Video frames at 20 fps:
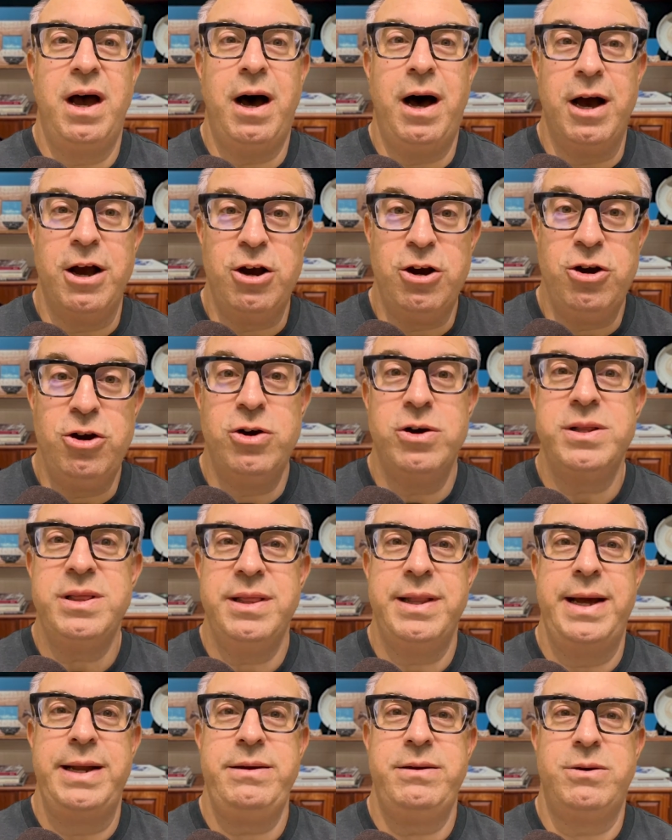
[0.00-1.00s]
A good
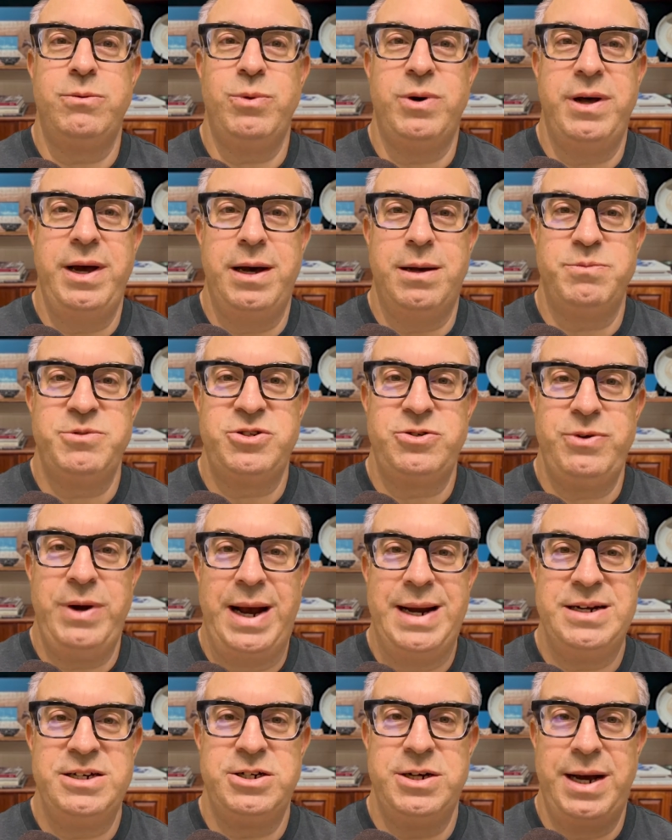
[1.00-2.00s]
lender will help
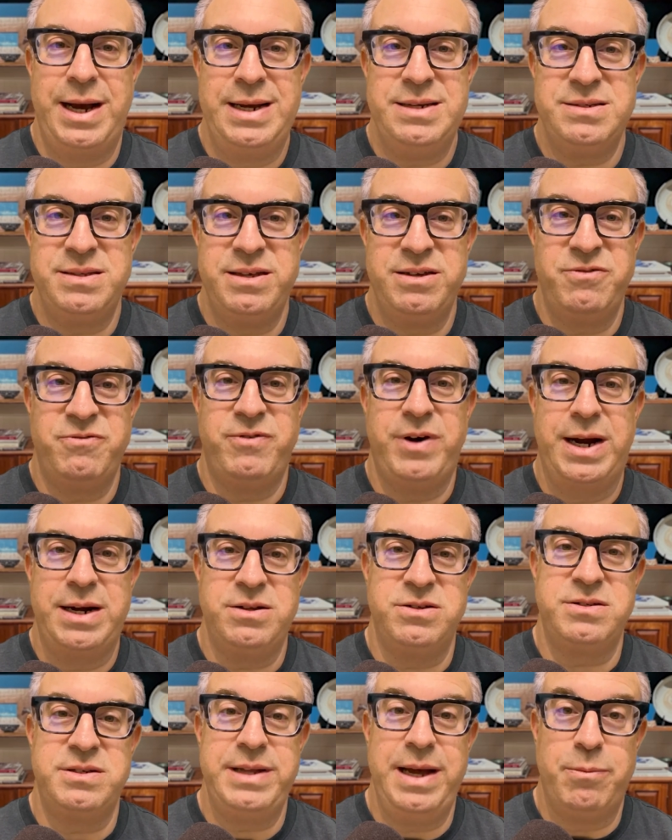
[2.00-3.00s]
strategize this
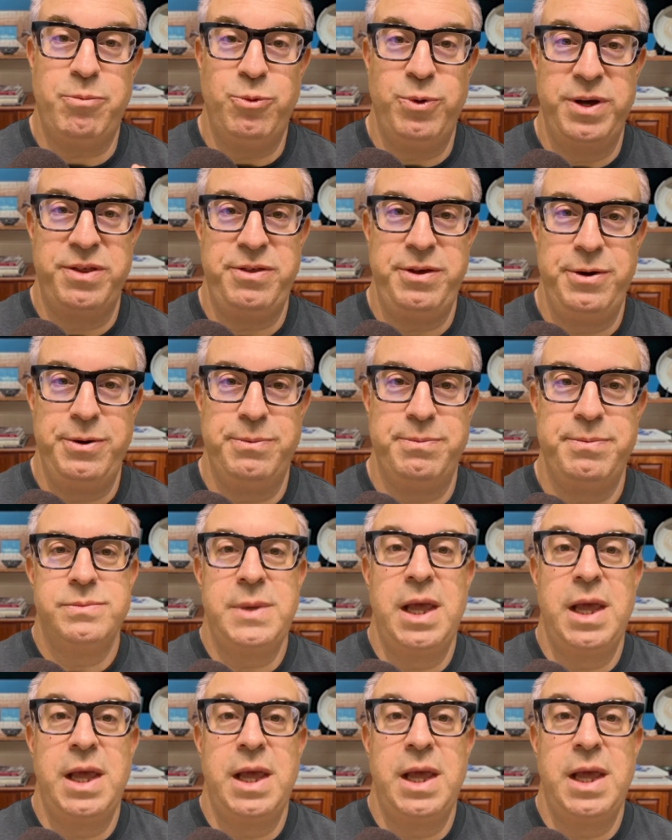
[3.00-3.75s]
vital step with you.